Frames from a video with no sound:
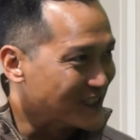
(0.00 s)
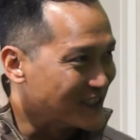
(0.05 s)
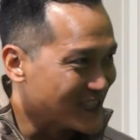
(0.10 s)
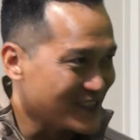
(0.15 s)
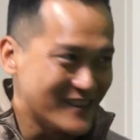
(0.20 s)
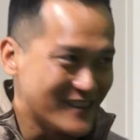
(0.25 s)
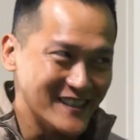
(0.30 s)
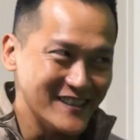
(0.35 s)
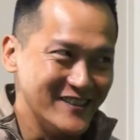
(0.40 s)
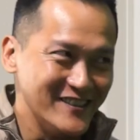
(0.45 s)
Is
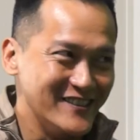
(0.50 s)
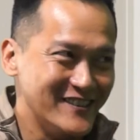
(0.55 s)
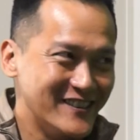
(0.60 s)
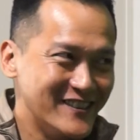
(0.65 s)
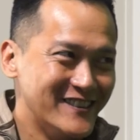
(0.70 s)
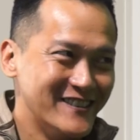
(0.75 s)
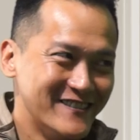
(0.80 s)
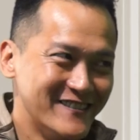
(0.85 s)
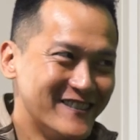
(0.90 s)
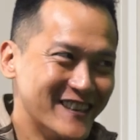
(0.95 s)
that what
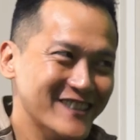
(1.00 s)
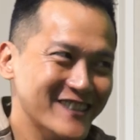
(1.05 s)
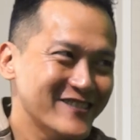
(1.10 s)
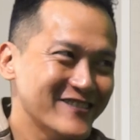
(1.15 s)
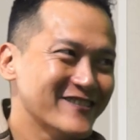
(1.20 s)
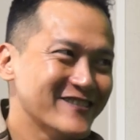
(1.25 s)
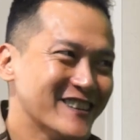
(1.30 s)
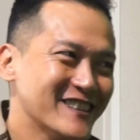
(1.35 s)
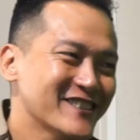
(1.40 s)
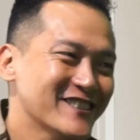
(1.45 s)

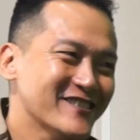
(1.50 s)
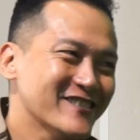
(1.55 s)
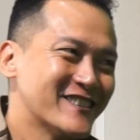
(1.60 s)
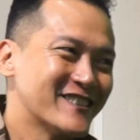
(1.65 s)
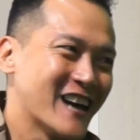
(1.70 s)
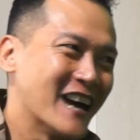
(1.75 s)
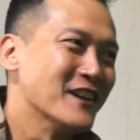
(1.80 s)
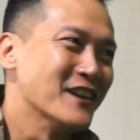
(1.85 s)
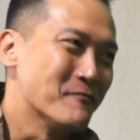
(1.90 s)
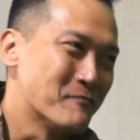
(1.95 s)
you
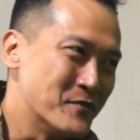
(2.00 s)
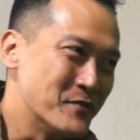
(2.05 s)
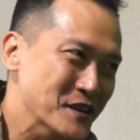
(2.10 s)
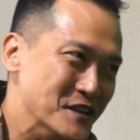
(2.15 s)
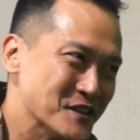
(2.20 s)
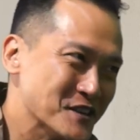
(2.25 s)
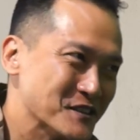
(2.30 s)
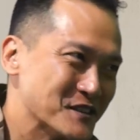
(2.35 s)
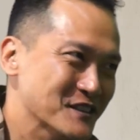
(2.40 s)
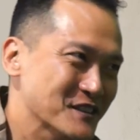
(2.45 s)
kind of
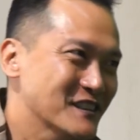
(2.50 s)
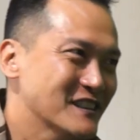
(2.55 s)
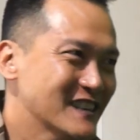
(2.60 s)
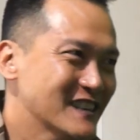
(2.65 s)
preach also?